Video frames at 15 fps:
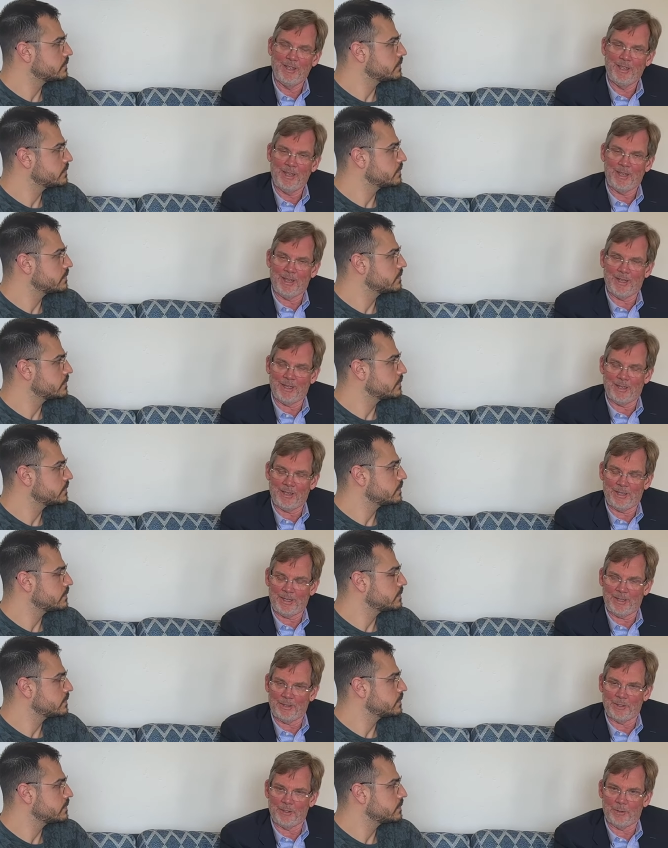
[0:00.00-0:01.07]
Speaker 1: uh,
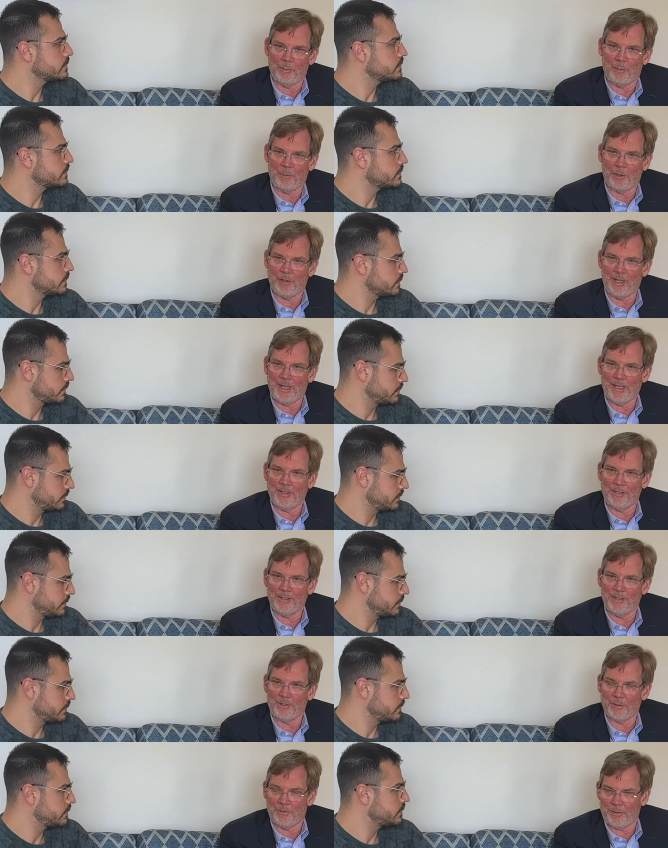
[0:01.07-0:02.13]
and the Super Bowl ad.
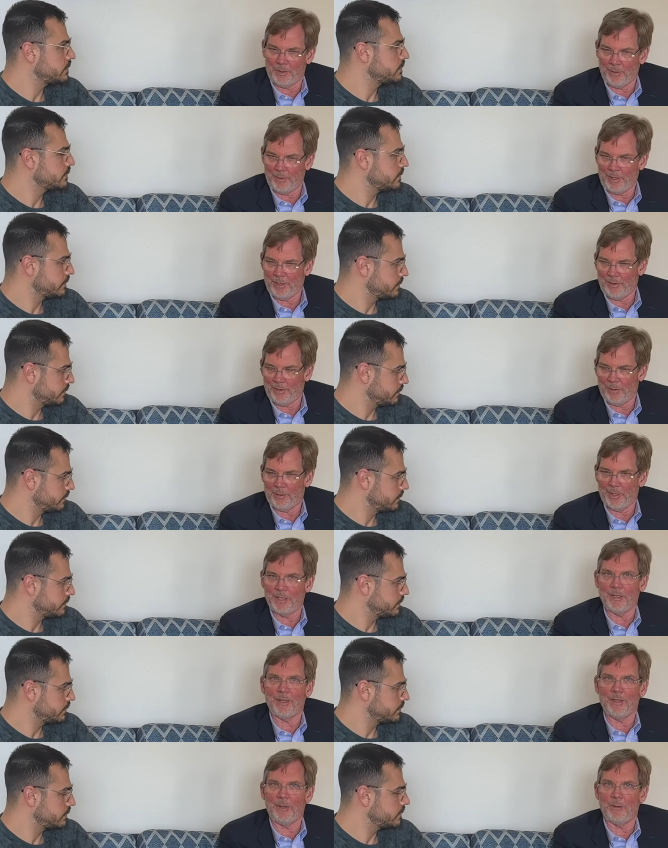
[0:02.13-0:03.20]
So if you go there, you
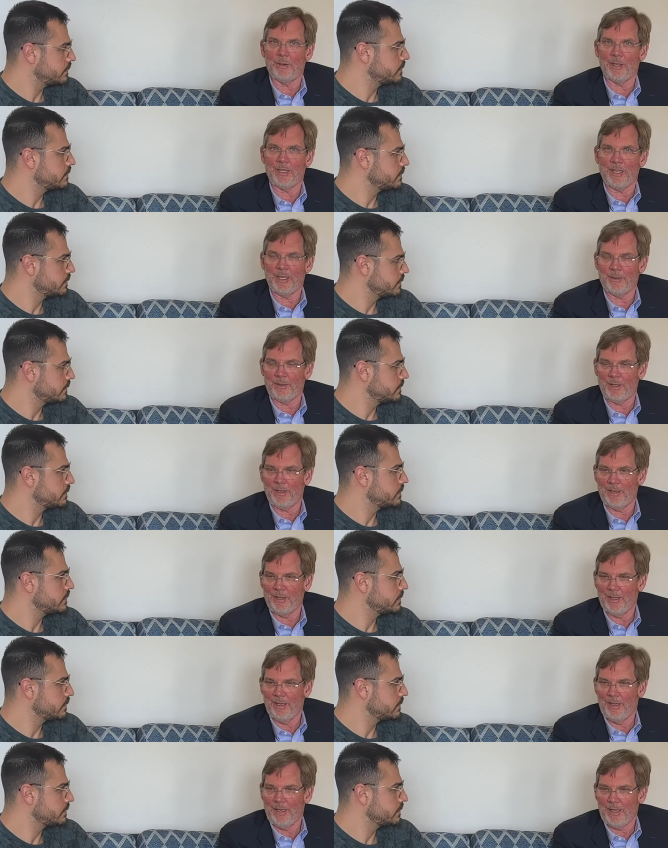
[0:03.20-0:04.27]
can you can get
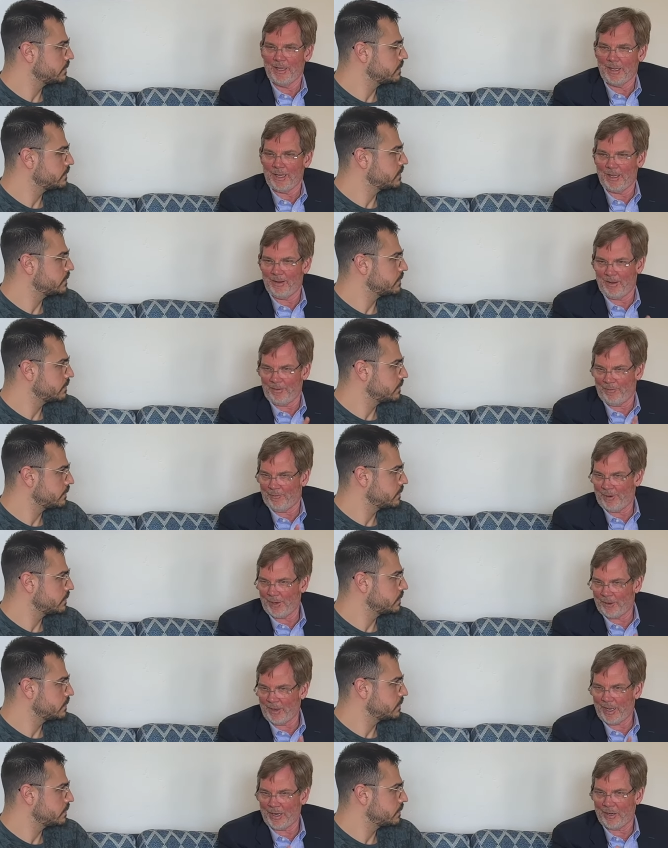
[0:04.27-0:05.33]

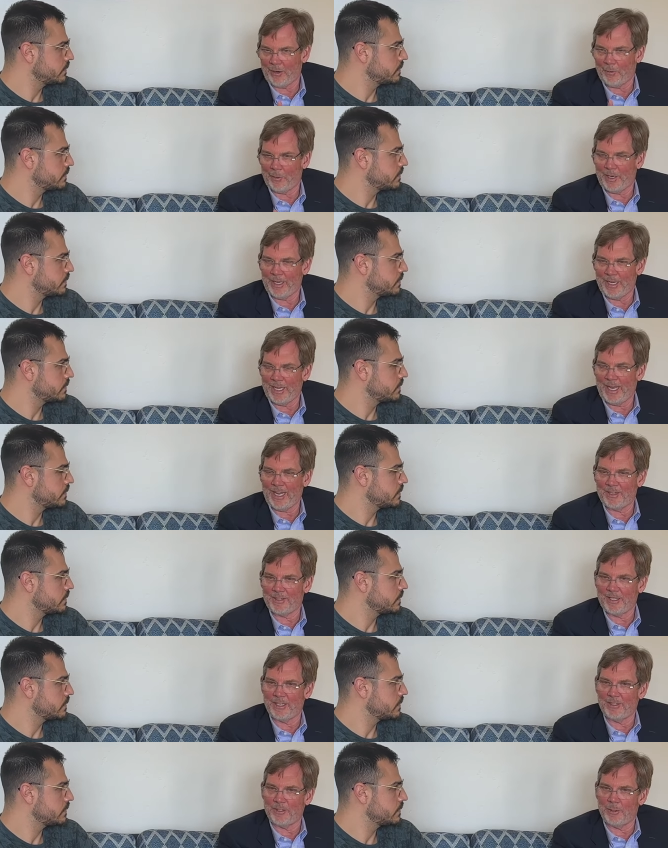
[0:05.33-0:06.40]
figure out a good way to get
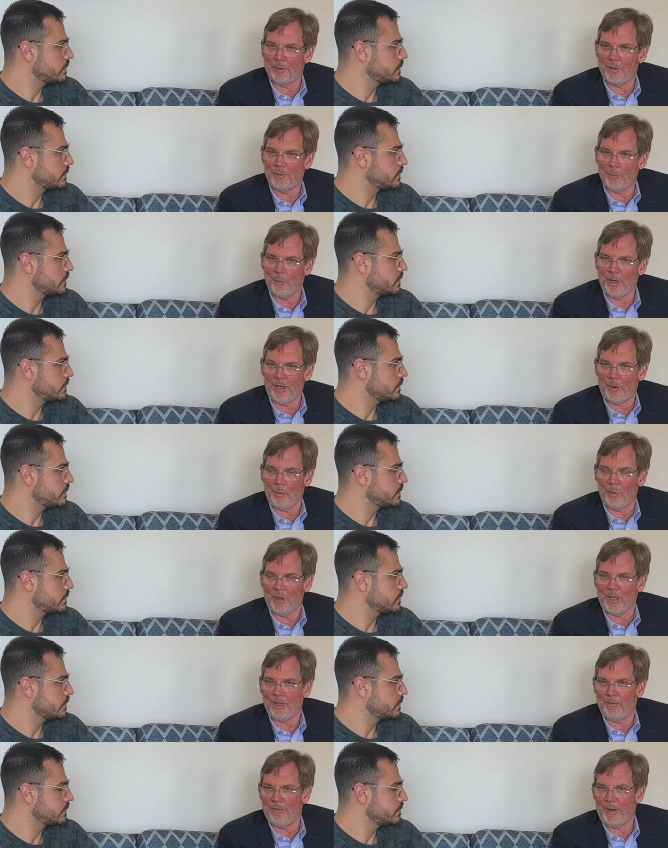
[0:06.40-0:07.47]
access to it. We are
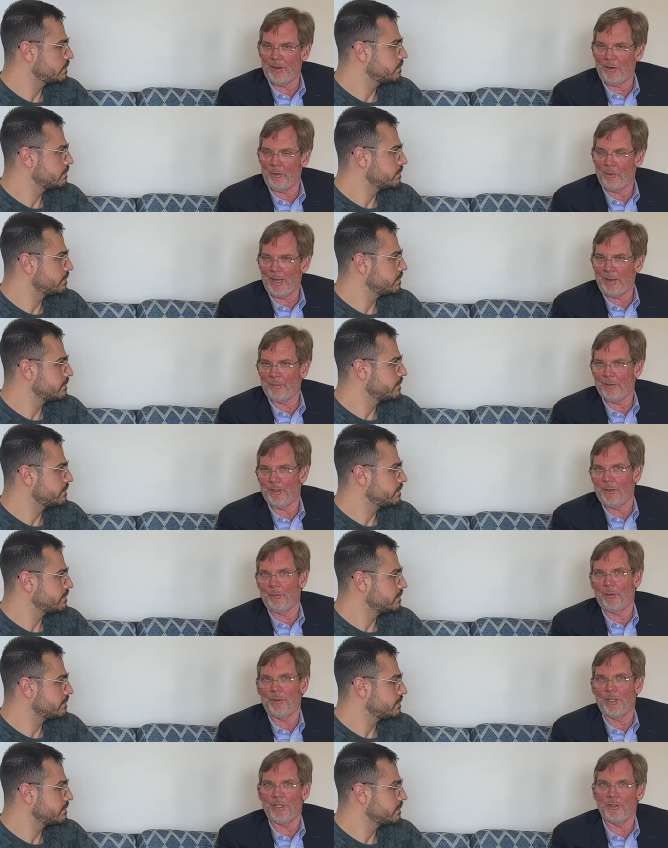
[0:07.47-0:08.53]
working very rapidly
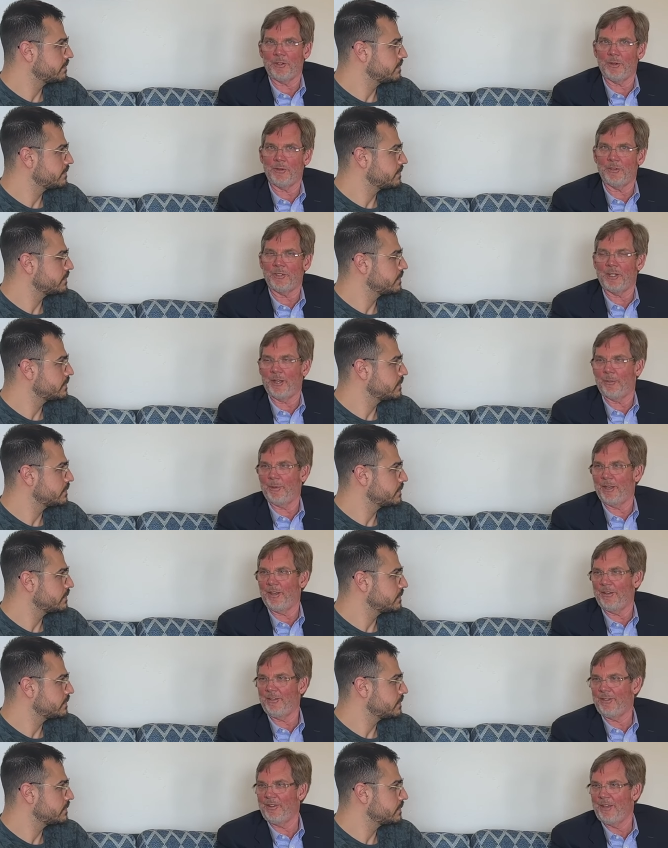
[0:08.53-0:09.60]
with the insurance
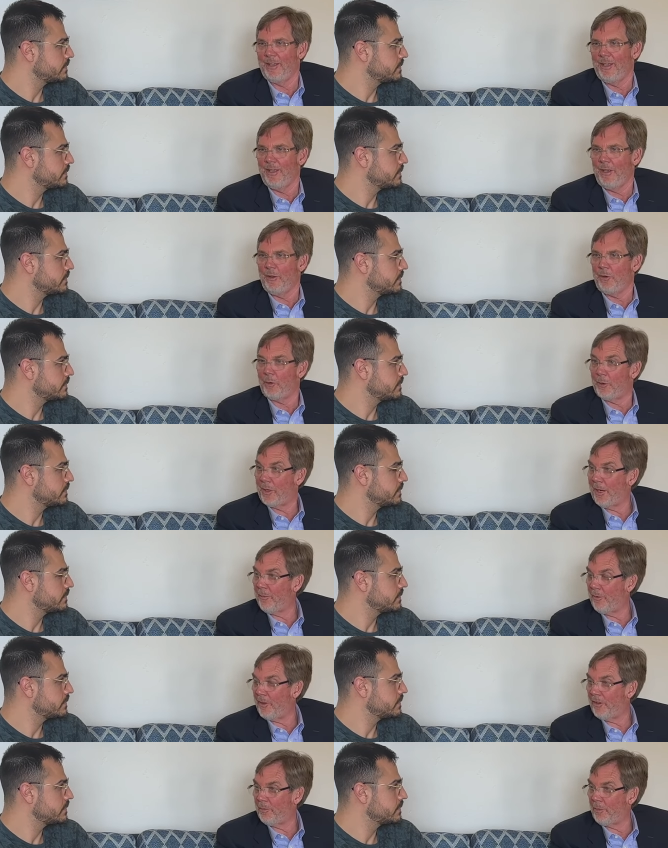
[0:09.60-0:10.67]
companies to
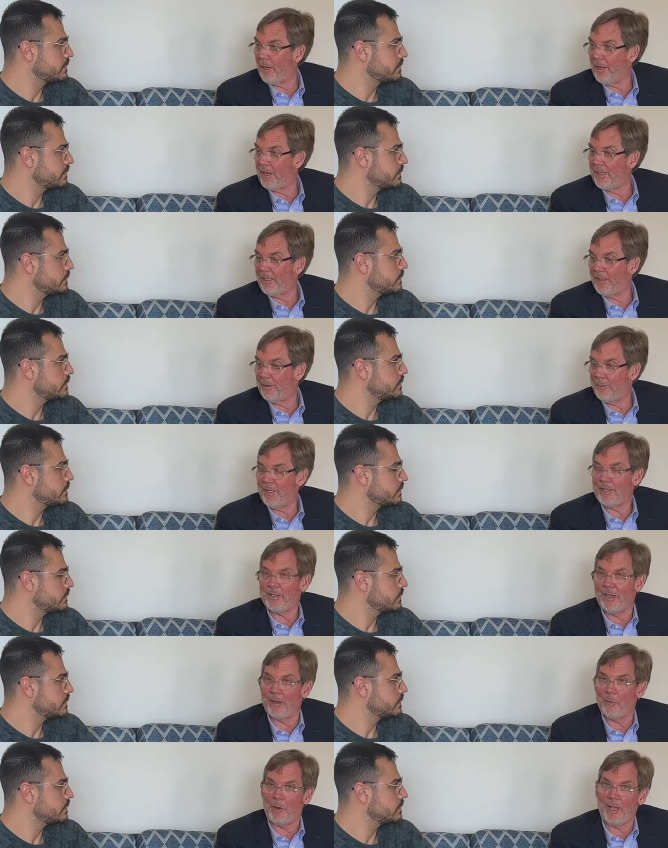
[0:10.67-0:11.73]
cover this product. In the
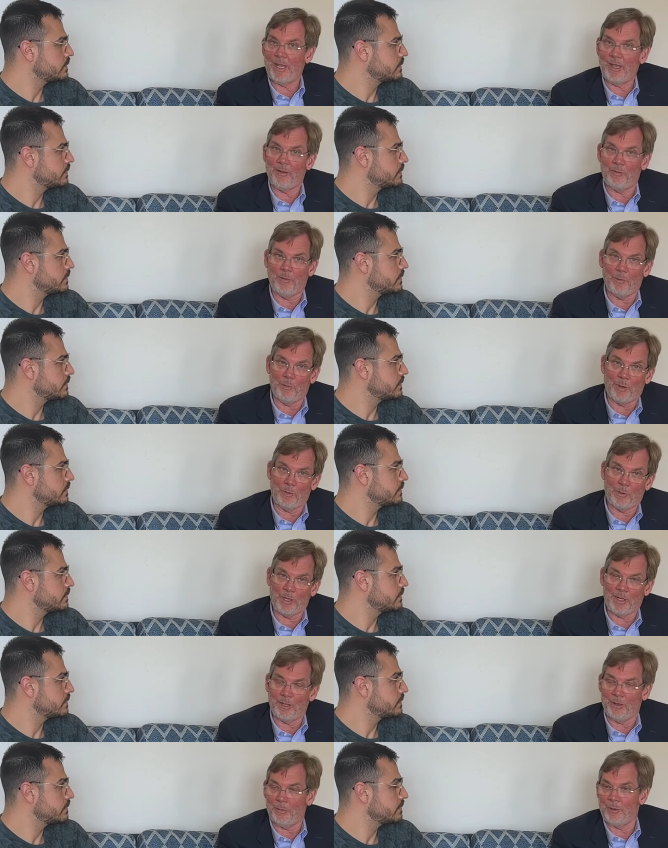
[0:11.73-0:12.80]
meantime, we have what we
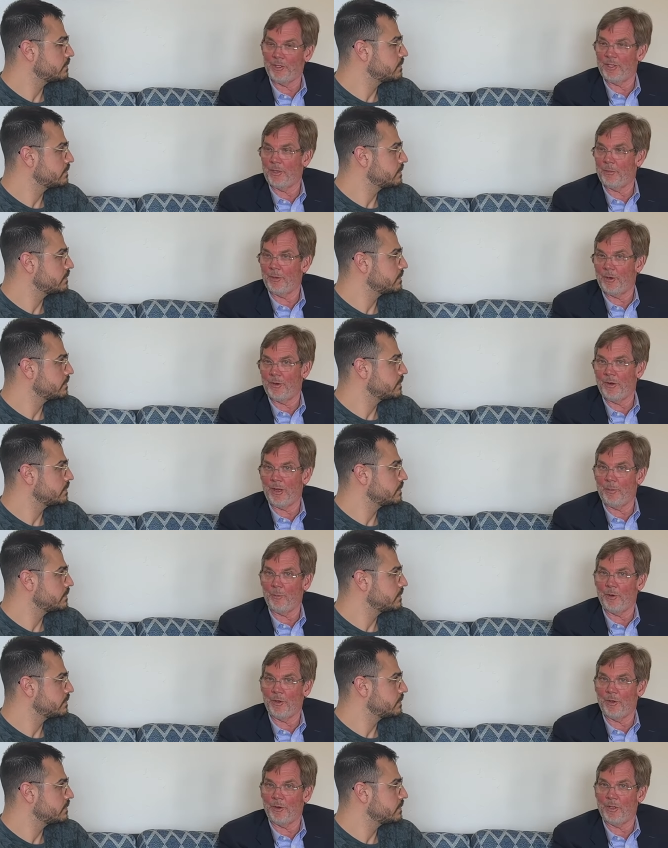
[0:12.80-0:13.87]
call a bridging program
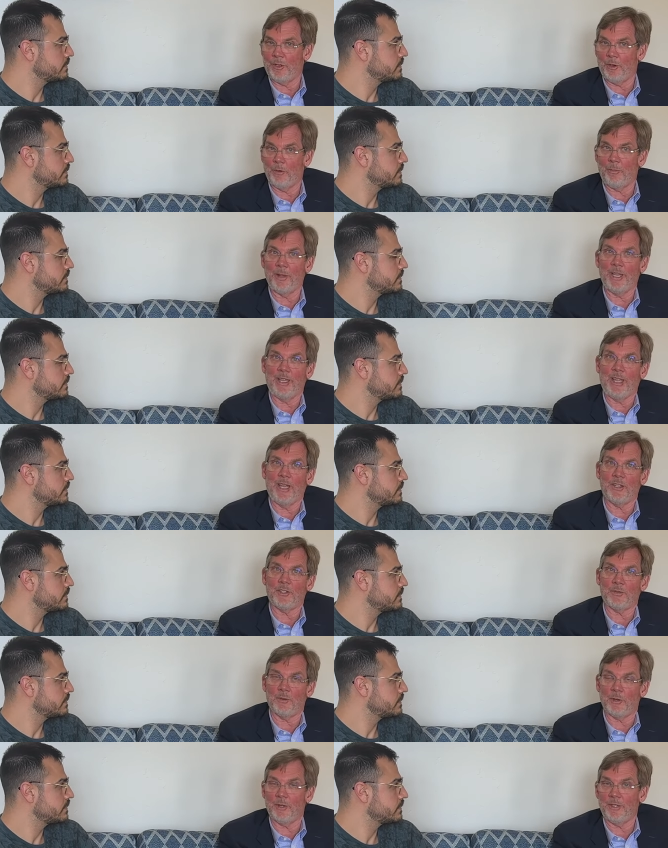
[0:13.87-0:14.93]
where you could go pay cash
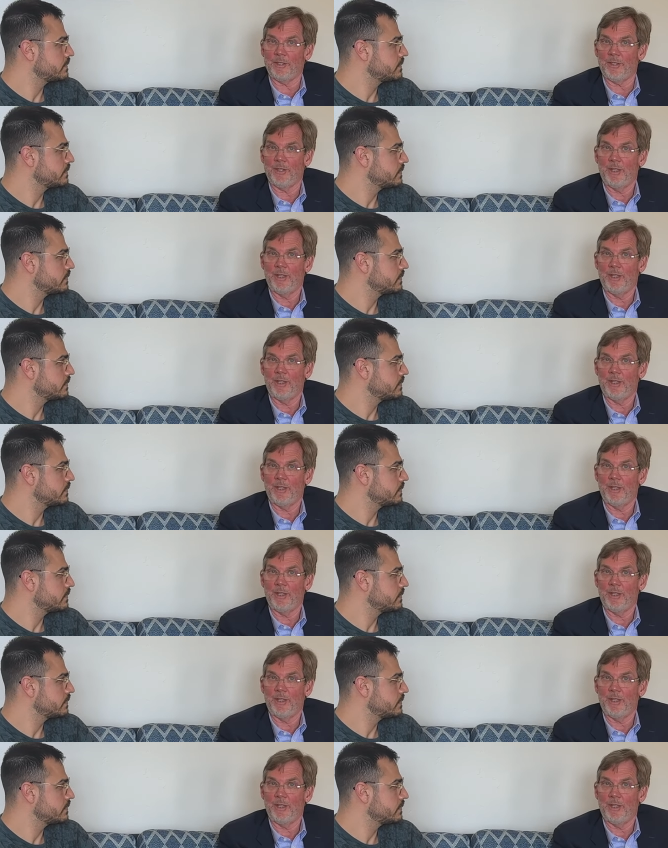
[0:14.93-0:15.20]
for it